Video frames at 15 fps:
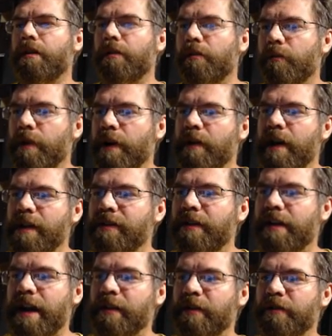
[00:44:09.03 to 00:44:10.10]
Well,
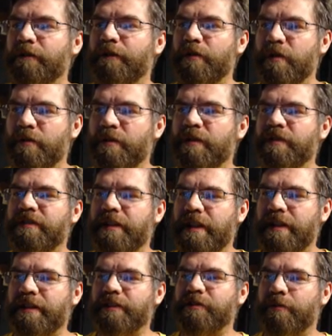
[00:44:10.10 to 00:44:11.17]
I look forward
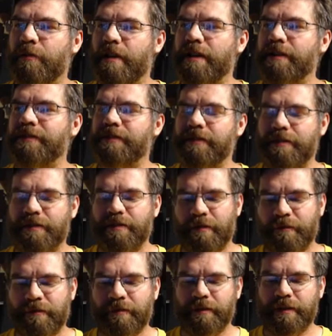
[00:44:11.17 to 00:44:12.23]
to watching you and
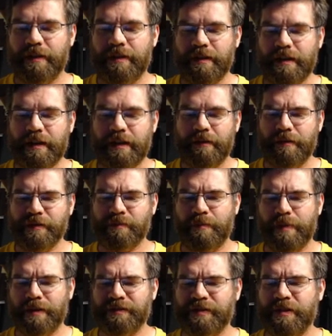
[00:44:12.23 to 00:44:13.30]
hopefully getting those
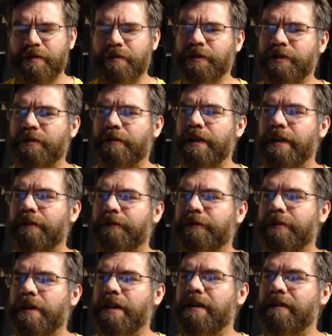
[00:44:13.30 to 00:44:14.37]
belts. Do you and Sharif
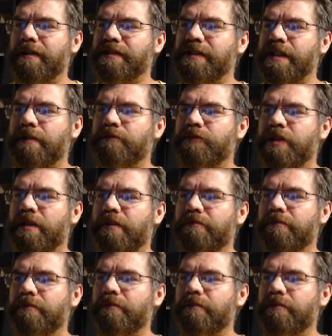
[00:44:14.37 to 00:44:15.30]
train in the same gym?